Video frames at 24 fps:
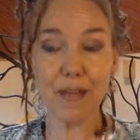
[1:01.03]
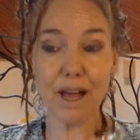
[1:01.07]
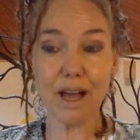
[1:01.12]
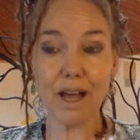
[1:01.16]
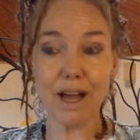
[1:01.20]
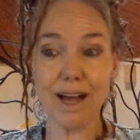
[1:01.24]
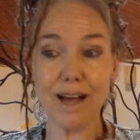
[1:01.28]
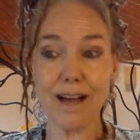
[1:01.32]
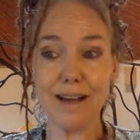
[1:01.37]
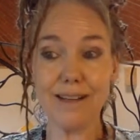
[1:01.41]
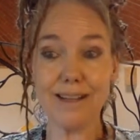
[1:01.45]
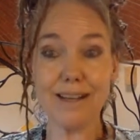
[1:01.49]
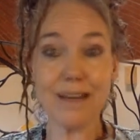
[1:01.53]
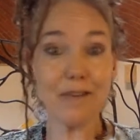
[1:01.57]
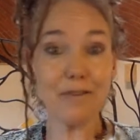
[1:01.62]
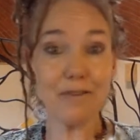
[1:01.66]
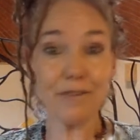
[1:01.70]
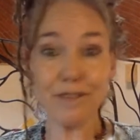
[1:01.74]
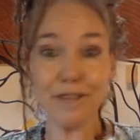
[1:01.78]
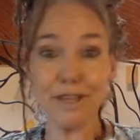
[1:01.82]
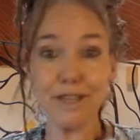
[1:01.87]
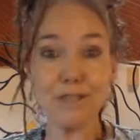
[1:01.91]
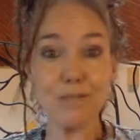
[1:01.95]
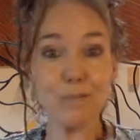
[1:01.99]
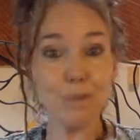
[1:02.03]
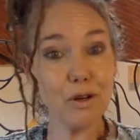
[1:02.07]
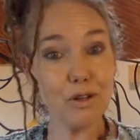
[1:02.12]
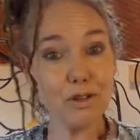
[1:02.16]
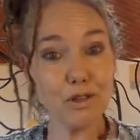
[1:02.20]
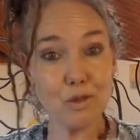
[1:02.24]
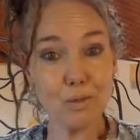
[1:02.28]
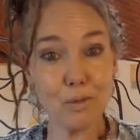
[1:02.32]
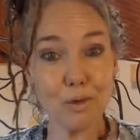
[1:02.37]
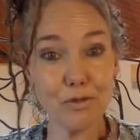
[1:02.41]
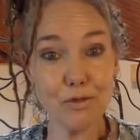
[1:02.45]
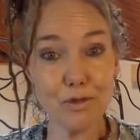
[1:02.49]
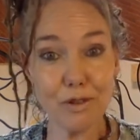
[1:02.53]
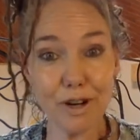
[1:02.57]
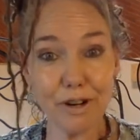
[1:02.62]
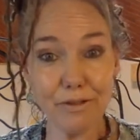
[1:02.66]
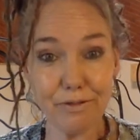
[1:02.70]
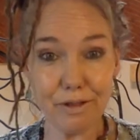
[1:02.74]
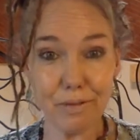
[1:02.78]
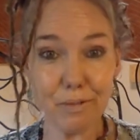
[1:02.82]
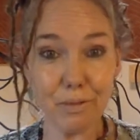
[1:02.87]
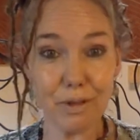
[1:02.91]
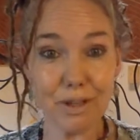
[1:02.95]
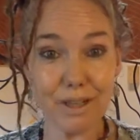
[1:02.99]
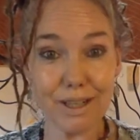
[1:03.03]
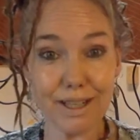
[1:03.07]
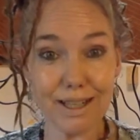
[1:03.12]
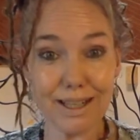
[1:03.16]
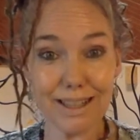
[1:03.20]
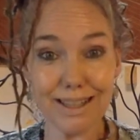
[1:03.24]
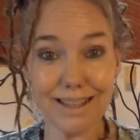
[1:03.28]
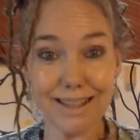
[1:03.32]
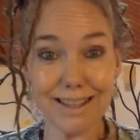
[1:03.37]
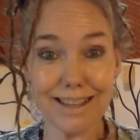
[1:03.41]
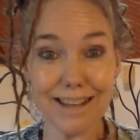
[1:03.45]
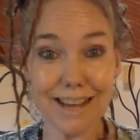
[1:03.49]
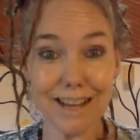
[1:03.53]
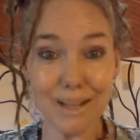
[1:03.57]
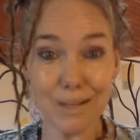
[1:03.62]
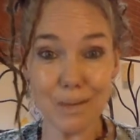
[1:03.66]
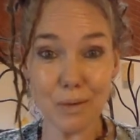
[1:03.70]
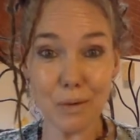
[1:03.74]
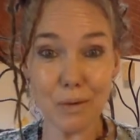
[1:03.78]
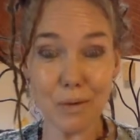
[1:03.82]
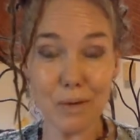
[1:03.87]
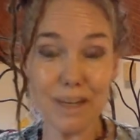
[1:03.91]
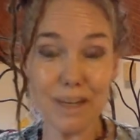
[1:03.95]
And everything is possible for everybody. That's what